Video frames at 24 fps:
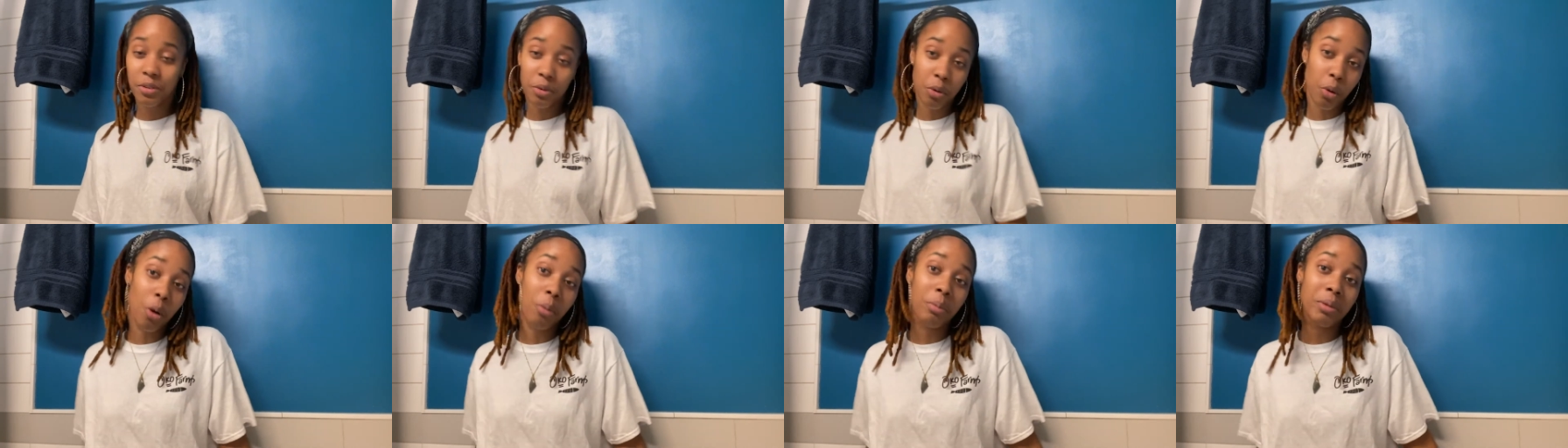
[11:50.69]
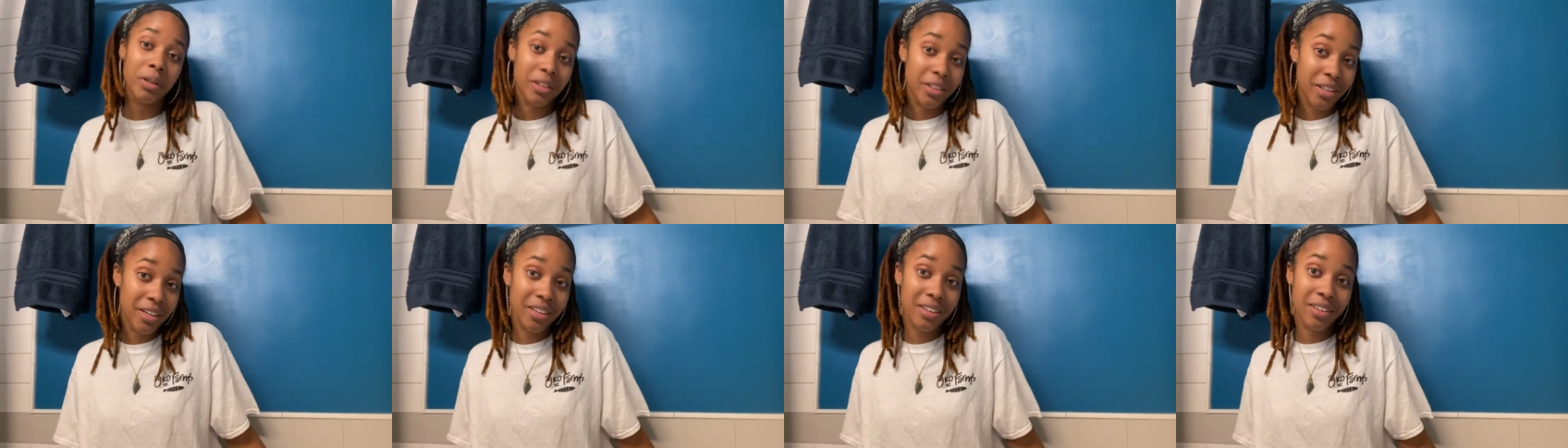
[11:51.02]

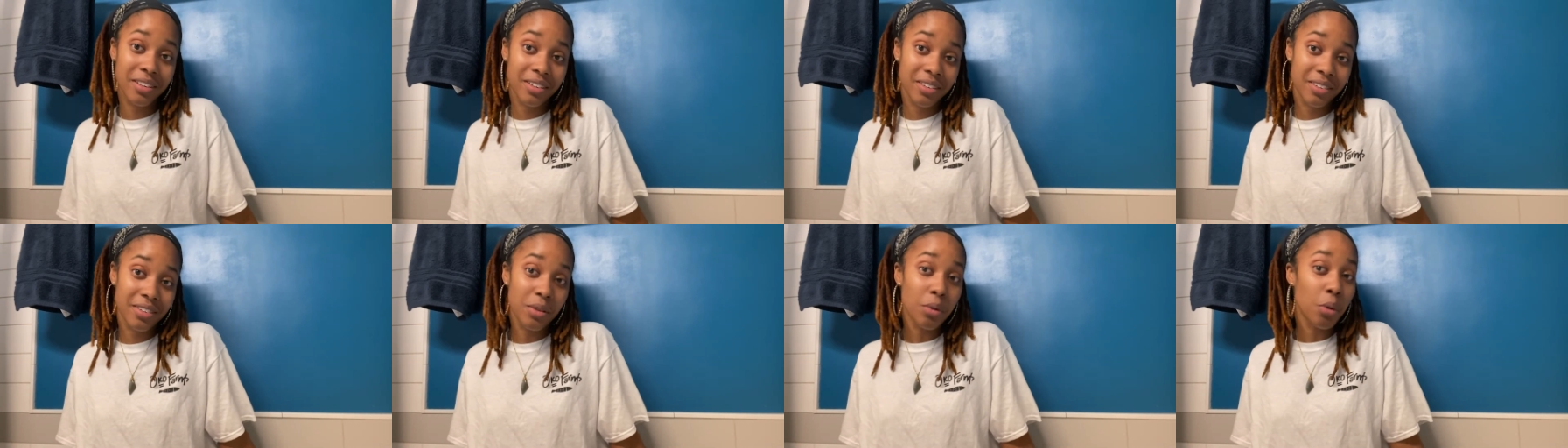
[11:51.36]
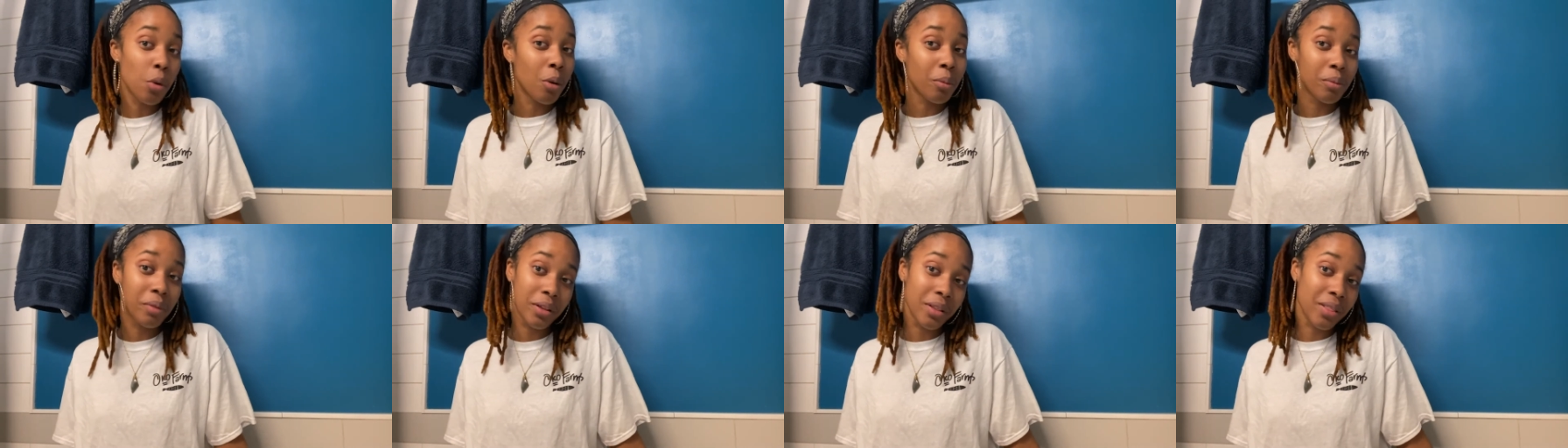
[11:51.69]
Normally
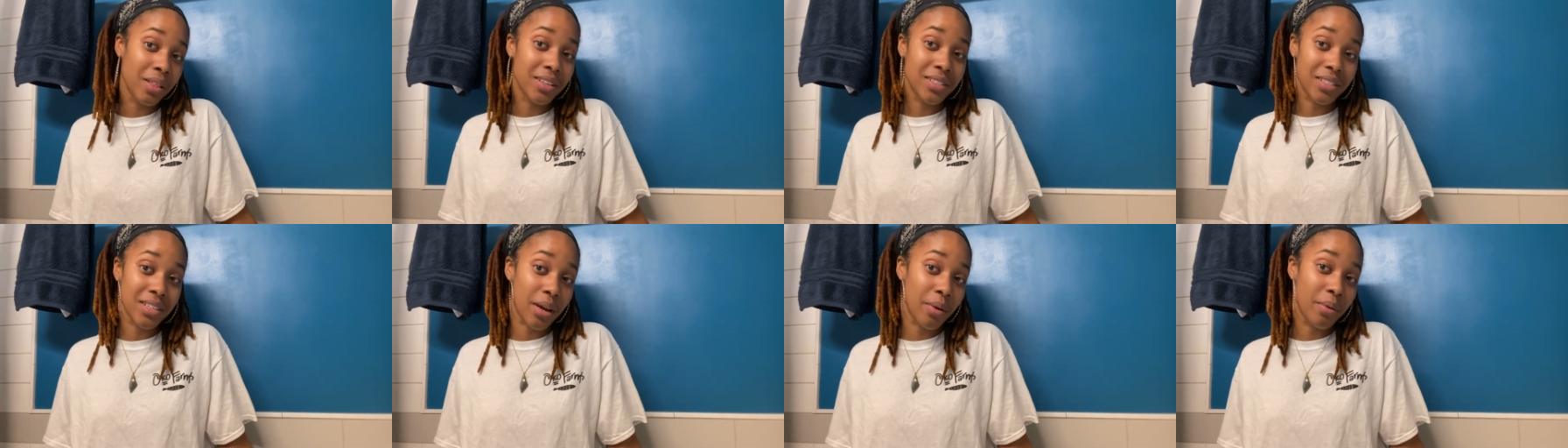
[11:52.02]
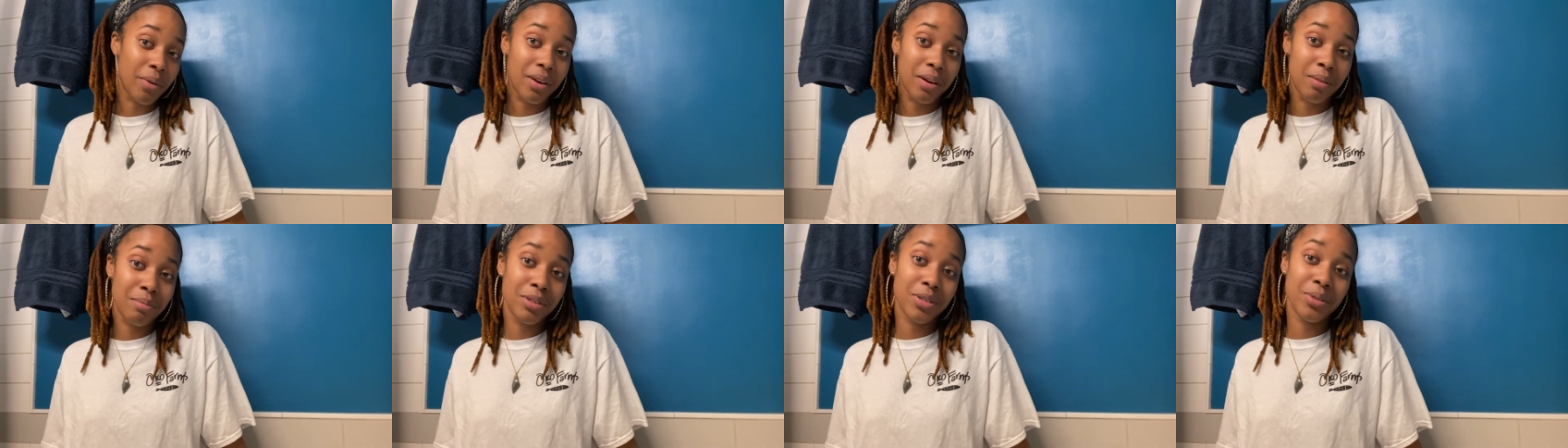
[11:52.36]
that's not
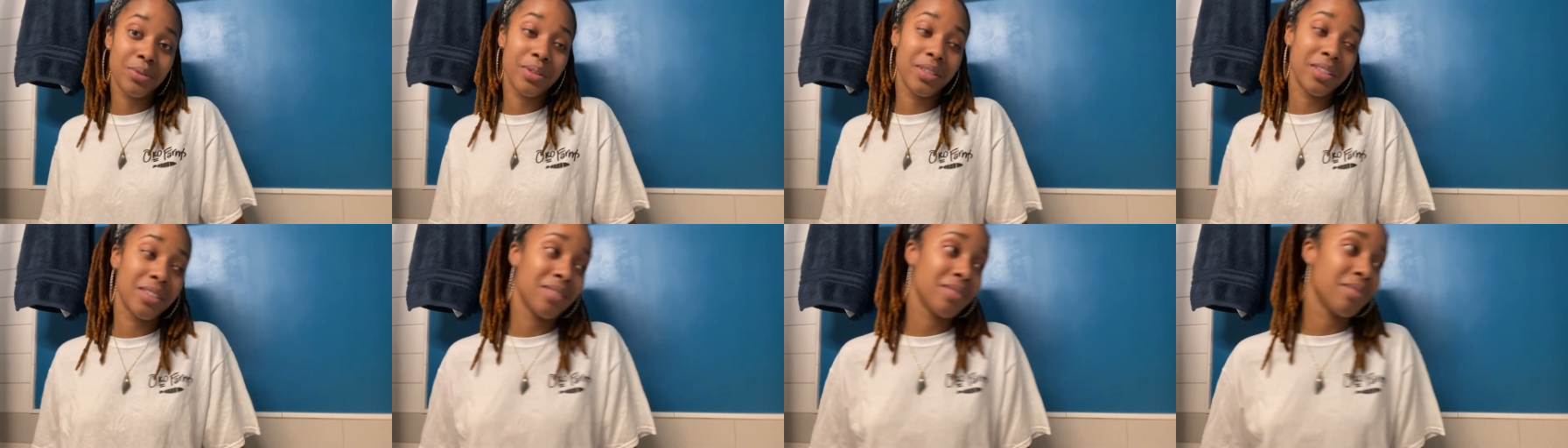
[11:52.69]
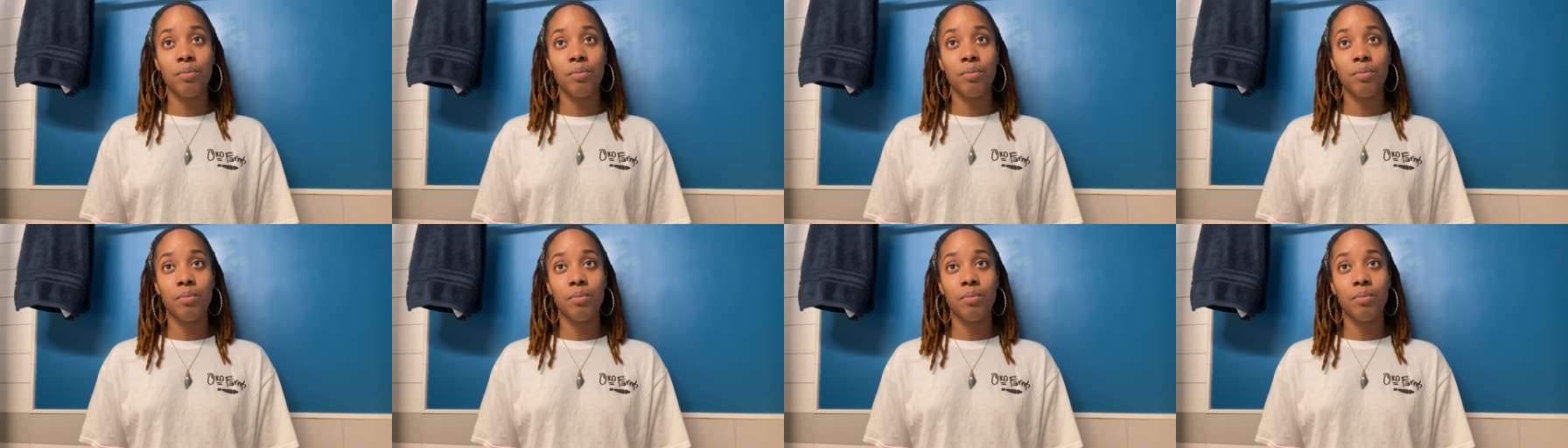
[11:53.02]
what I'm doing.